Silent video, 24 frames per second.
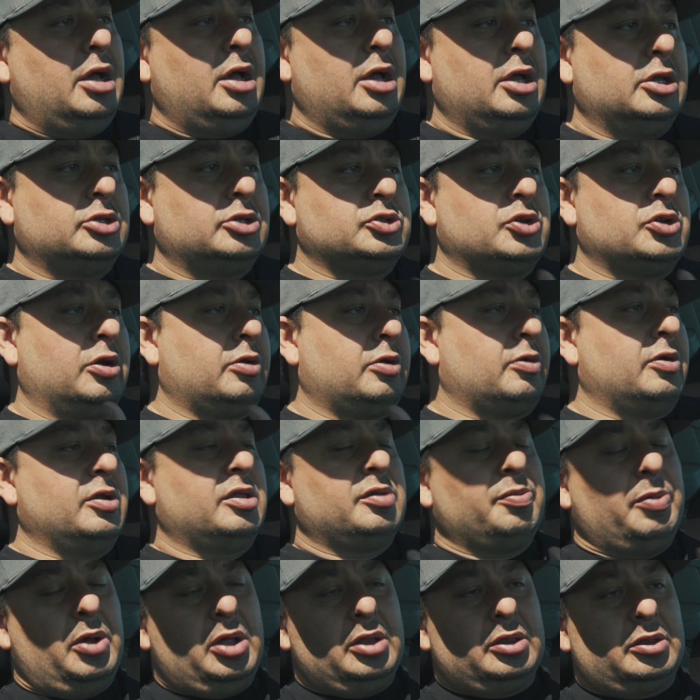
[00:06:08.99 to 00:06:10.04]
Uh, truck
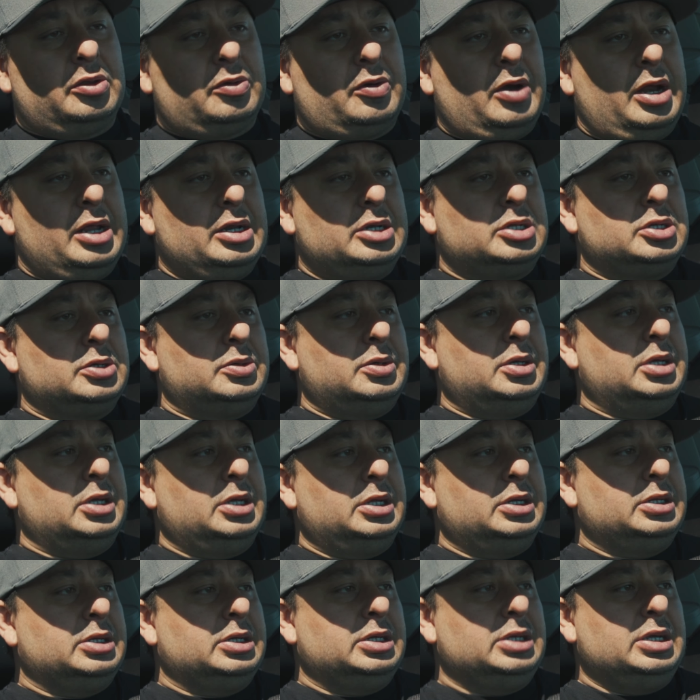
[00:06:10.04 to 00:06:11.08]
responds great to
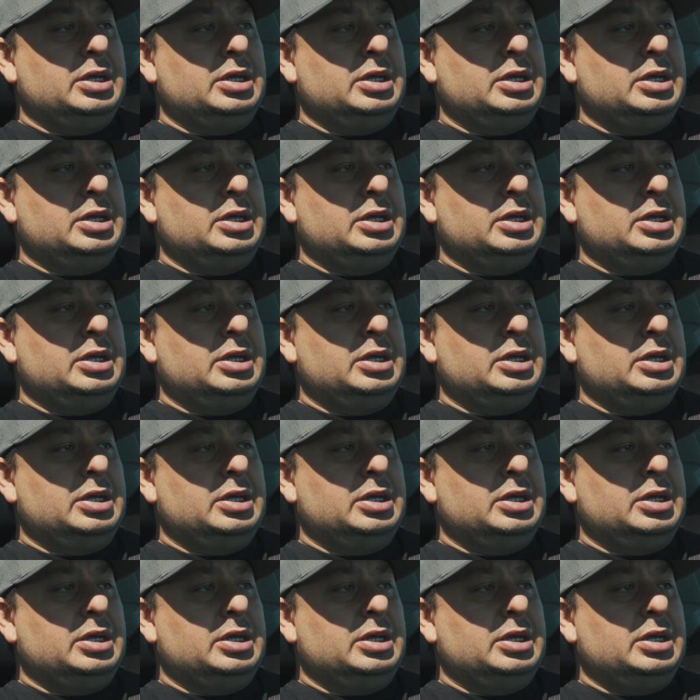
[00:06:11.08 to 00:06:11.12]
it.